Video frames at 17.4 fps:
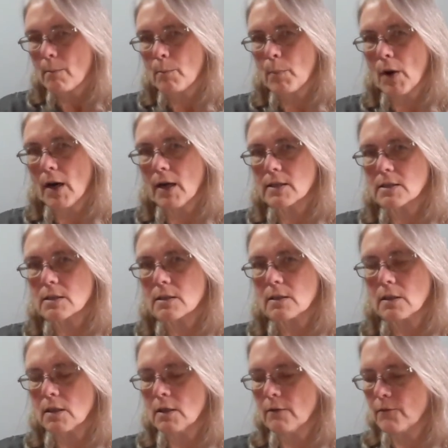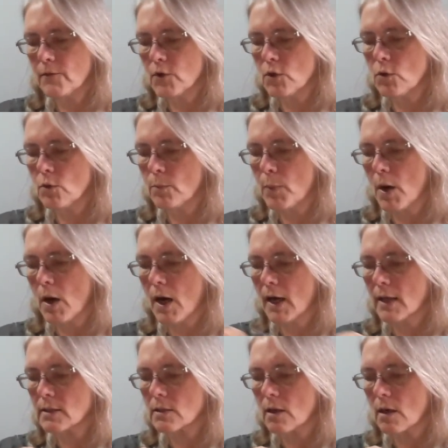But if you
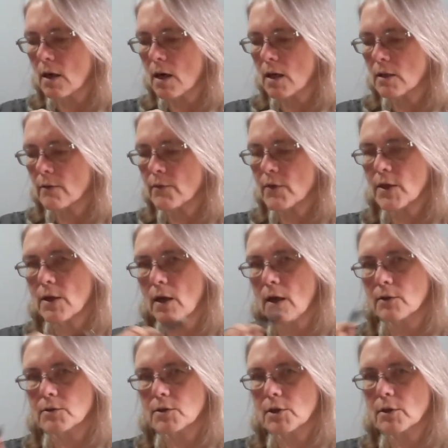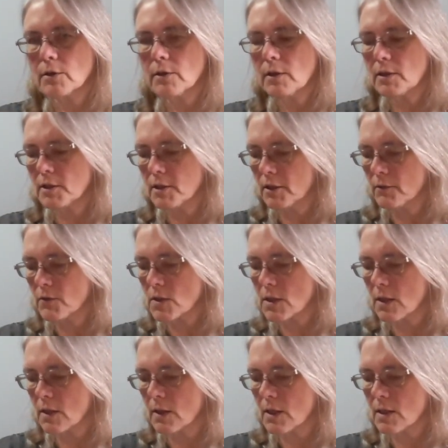bought all of the alternatives
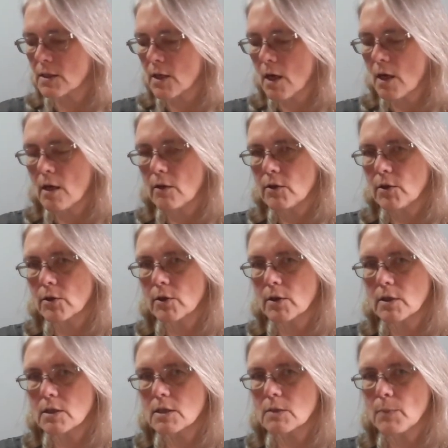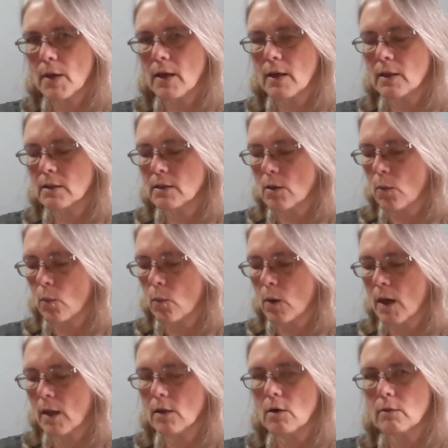to this, you're going to spend
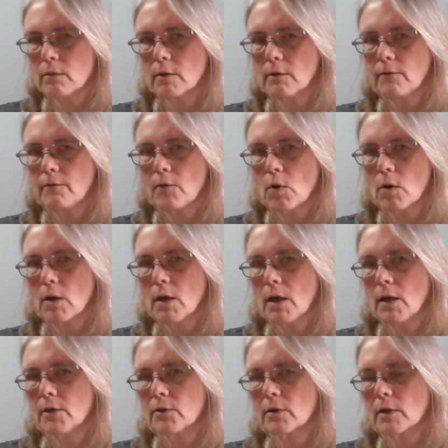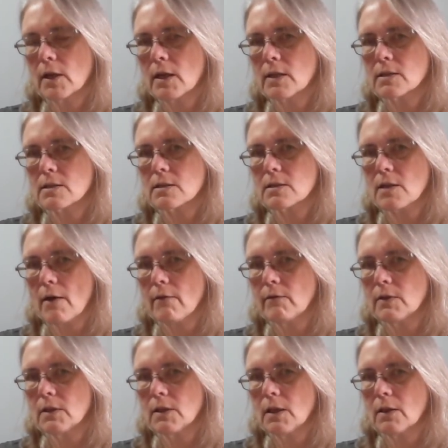well over
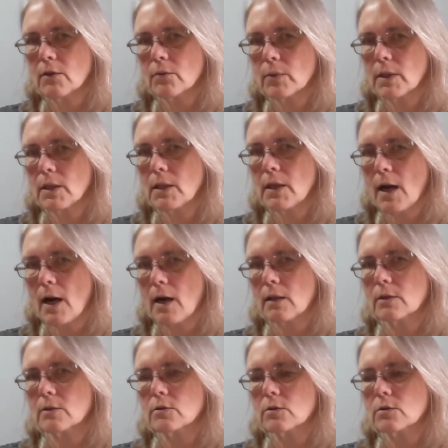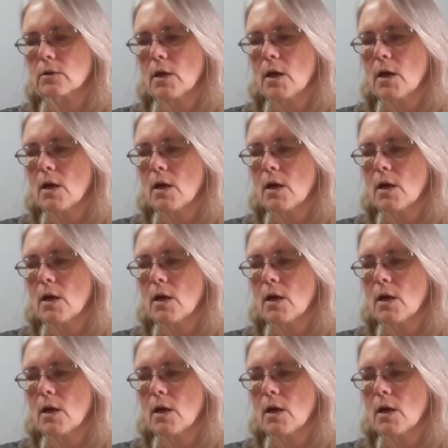$473.